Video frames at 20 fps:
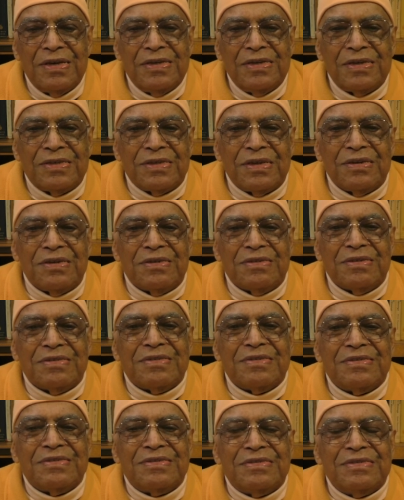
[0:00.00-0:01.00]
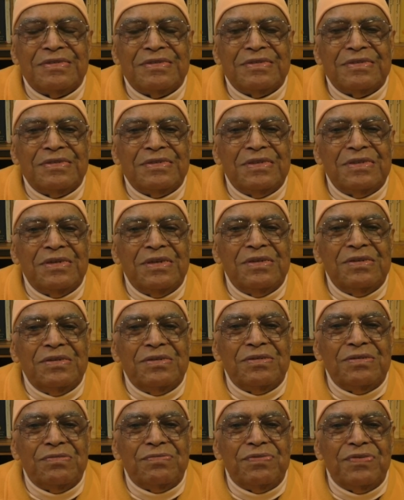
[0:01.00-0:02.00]
So,
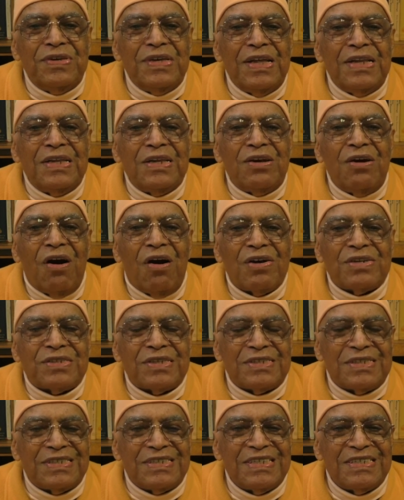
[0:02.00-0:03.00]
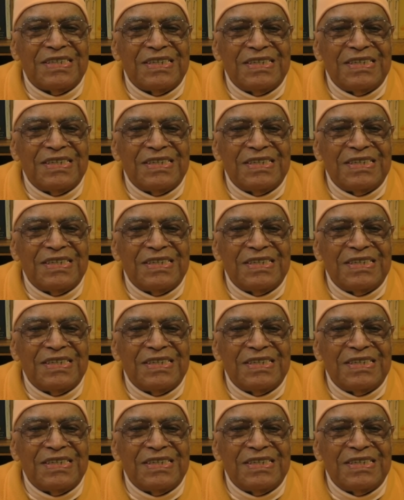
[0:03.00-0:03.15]
to feel God's